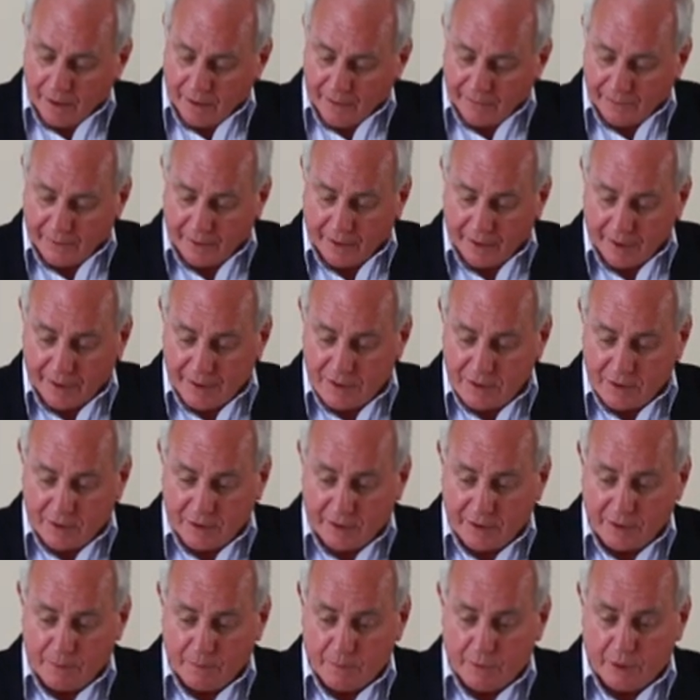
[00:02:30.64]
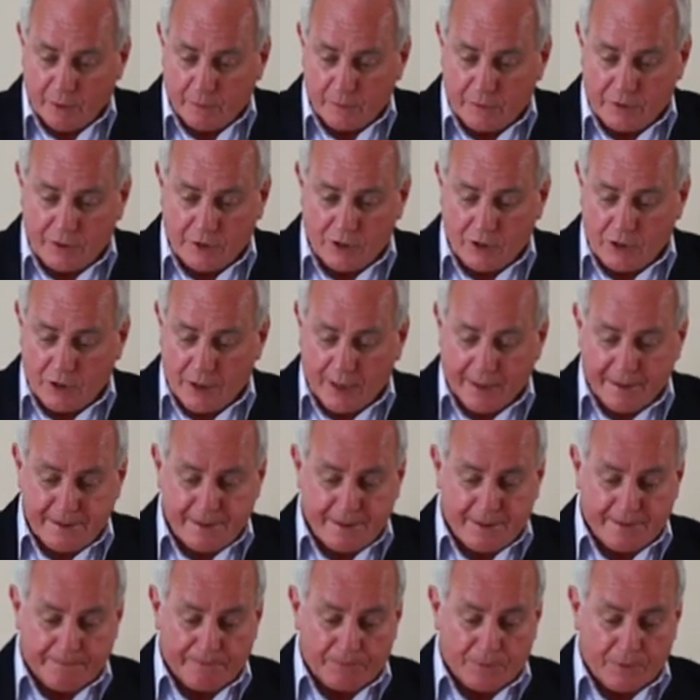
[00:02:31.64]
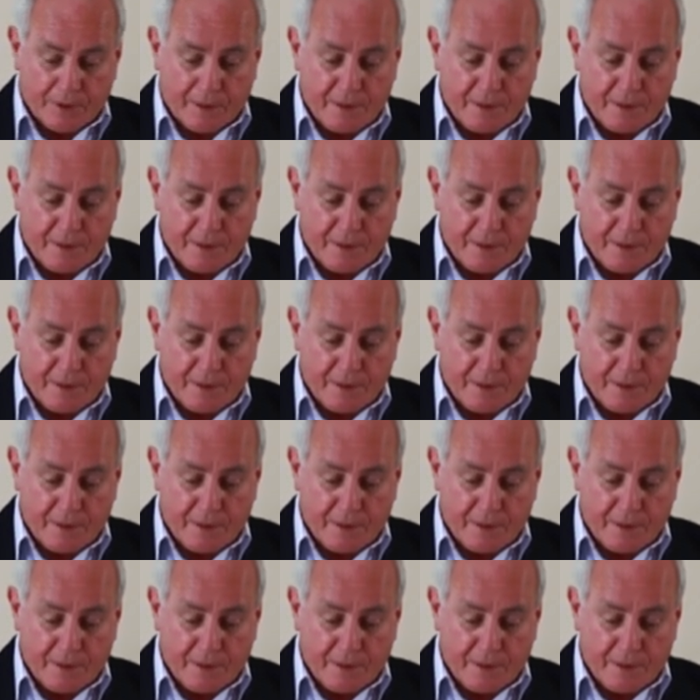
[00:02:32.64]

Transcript: The next item I would suggest